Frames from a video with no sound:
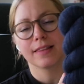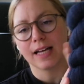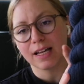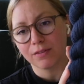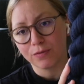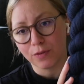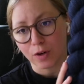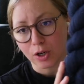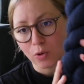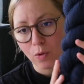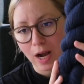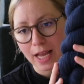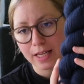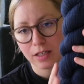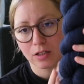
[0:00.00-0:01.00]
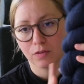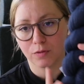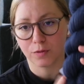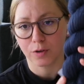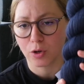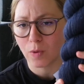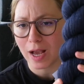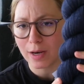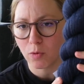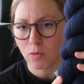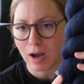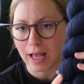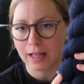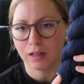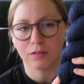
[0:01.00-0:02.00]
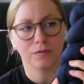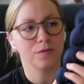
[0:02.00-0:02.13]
that for quite a while,